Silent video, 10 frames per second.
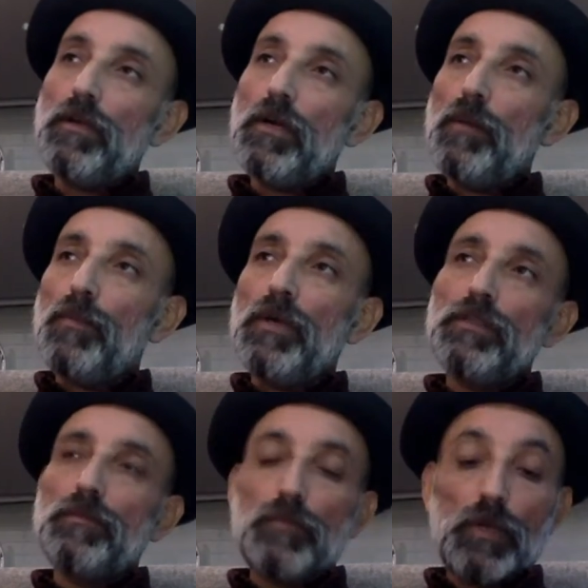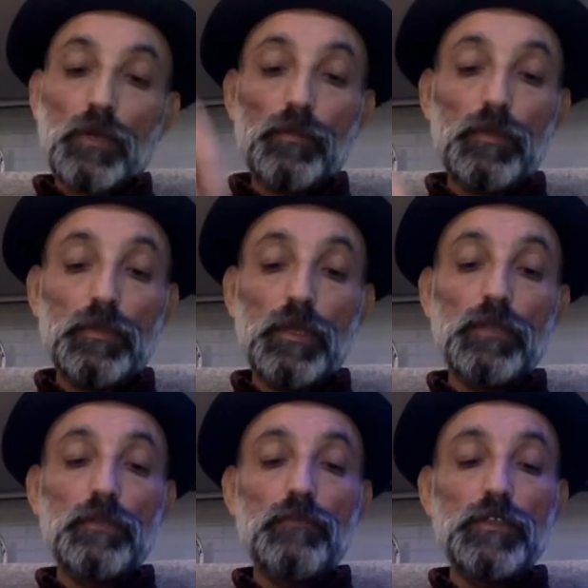up on
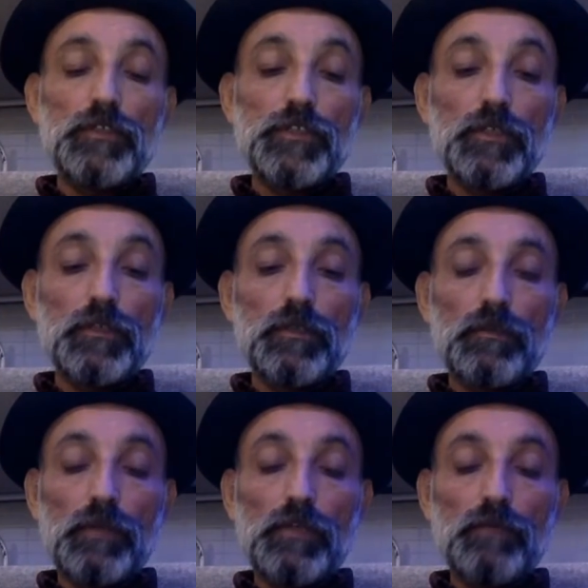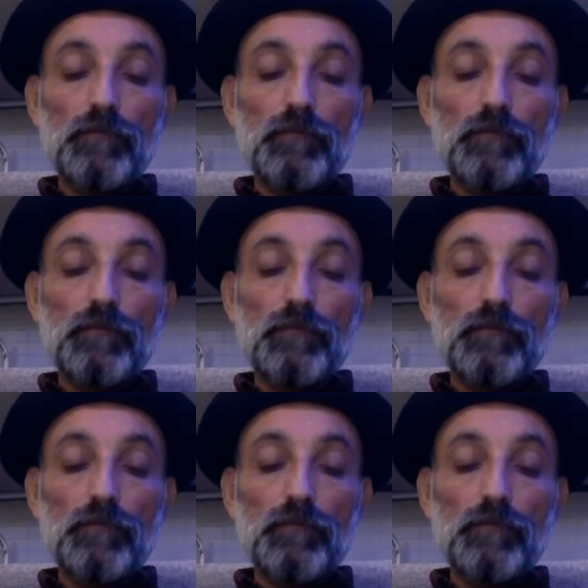the windshield, right?